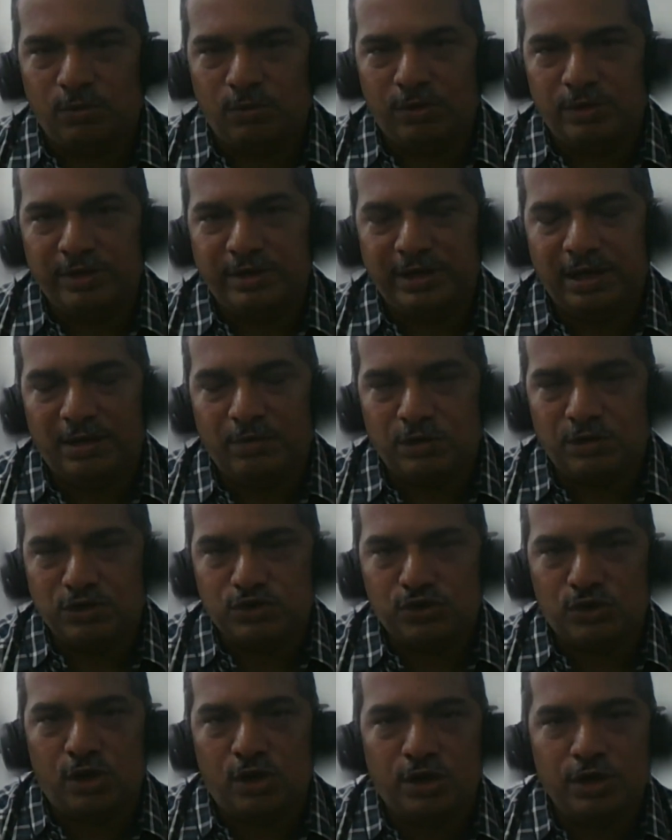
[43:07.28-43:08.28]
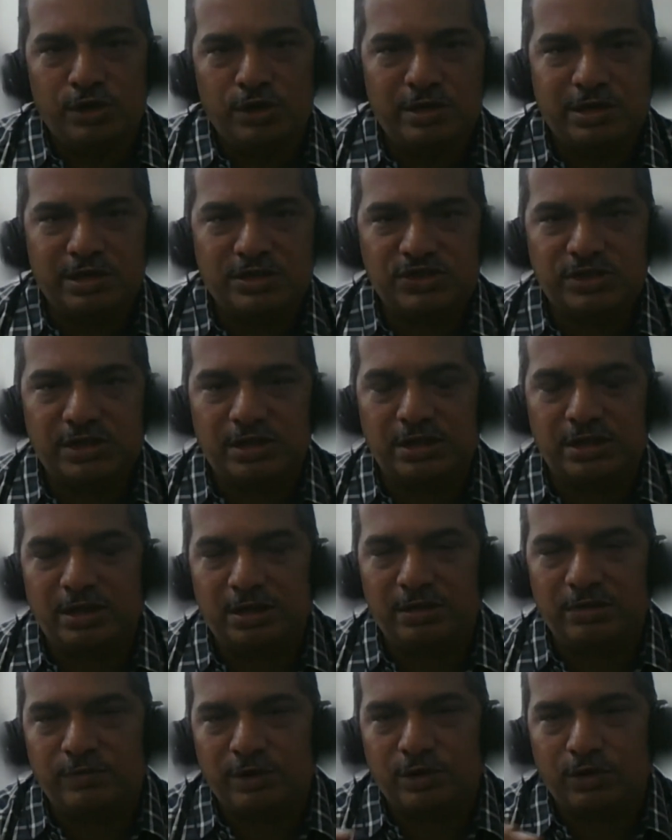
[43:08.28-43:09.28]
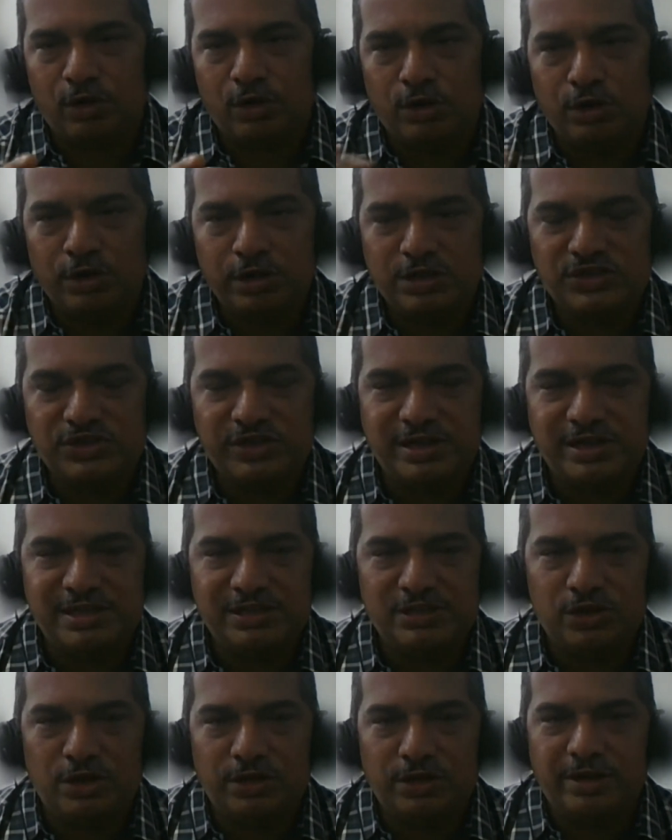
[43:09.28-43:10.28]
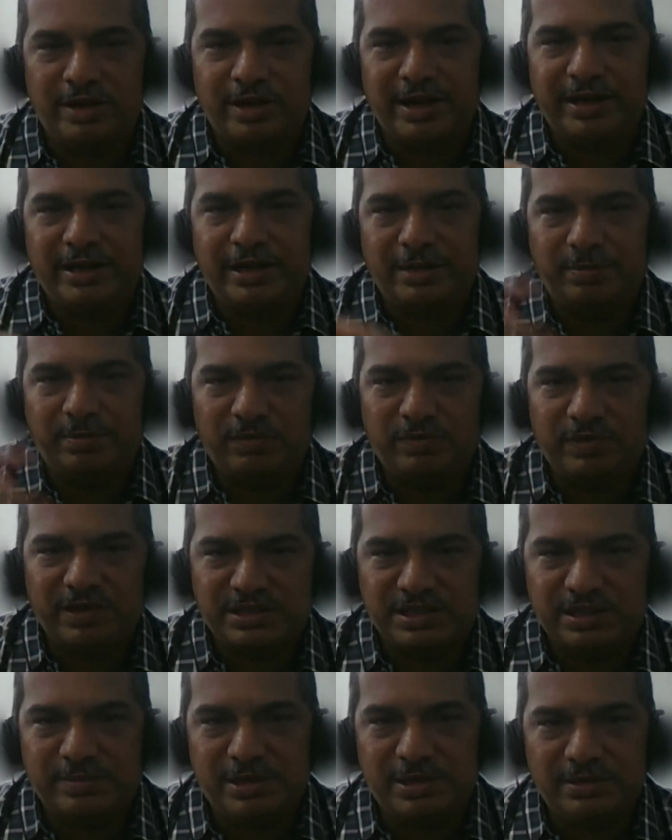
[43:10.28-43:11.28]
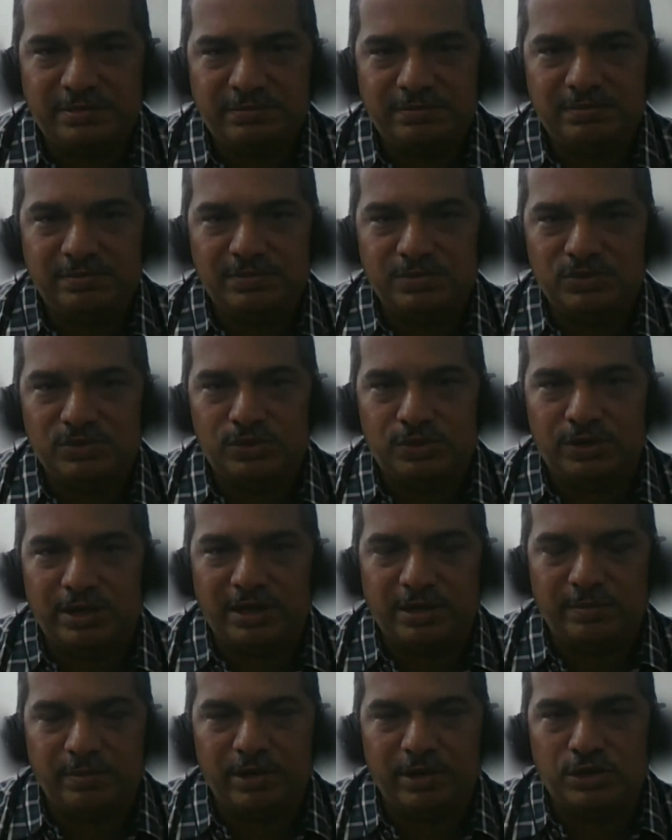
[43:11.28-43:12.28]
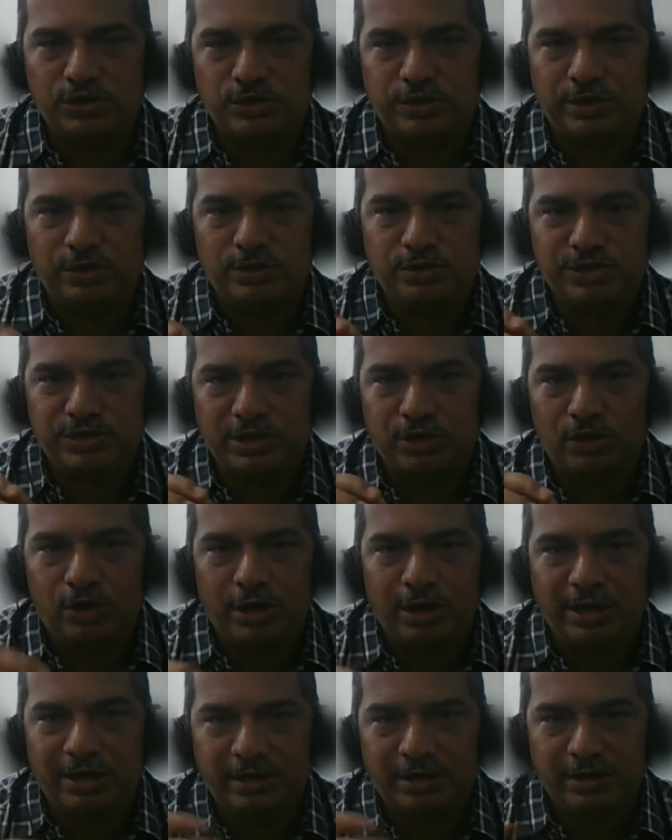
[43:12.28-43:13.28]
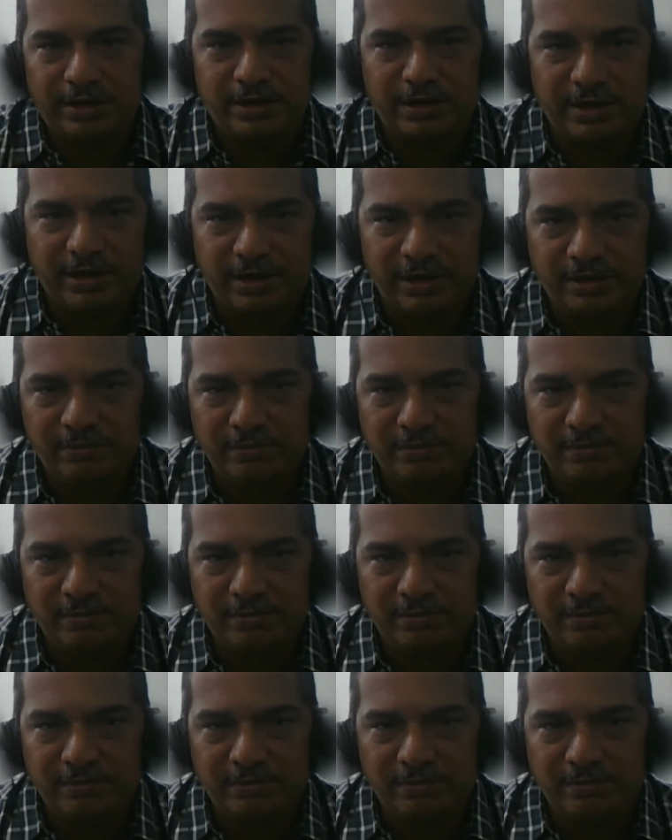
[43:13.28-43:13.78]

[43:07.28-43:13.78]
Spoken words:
Yeah, was all your were all your studies on dry type of eczema? So like, because you are using oil and the ghee?